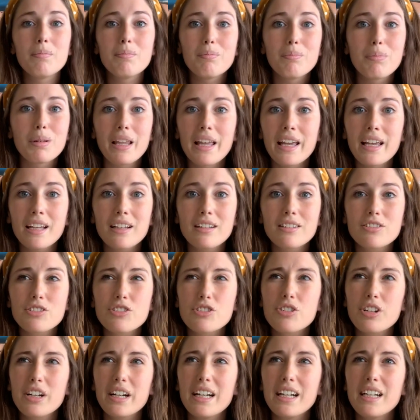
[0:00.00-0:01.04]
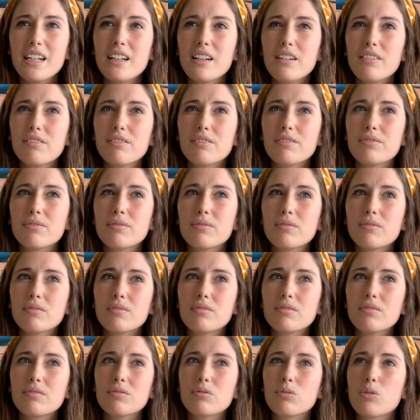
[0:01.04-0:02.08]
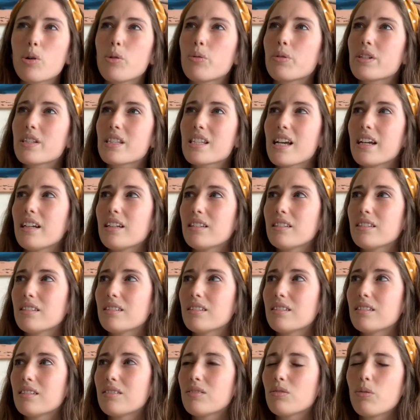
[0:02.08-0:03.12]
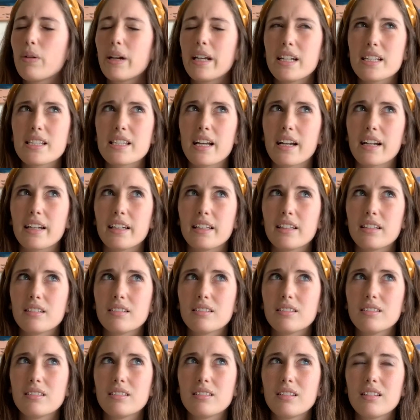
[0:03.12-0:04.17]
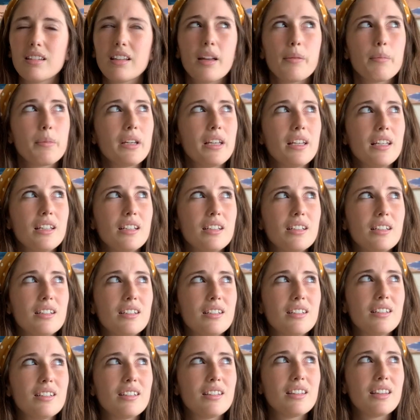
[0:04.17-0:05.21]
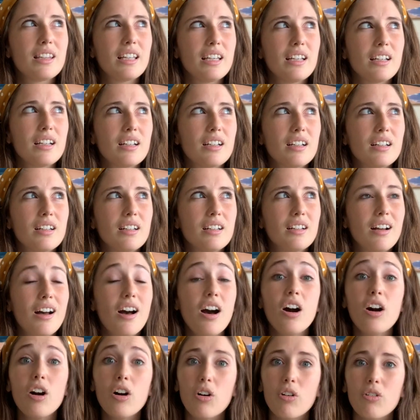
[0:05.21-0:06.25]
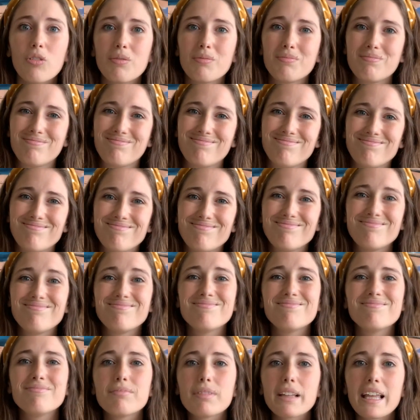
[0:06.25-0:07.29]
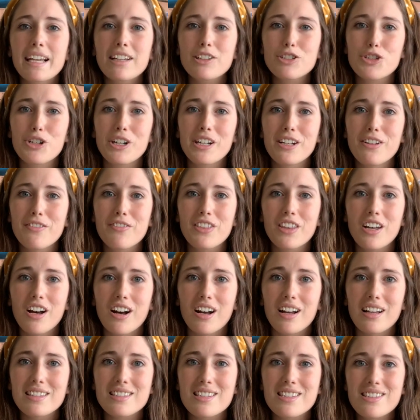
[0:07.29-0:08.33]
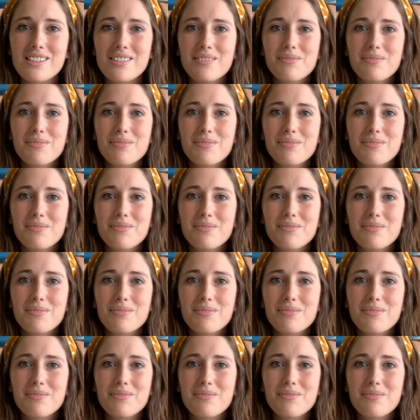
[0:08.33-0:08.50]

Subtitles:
Blank train of, wait a second. Let me think. Oh, blank train of thoughts.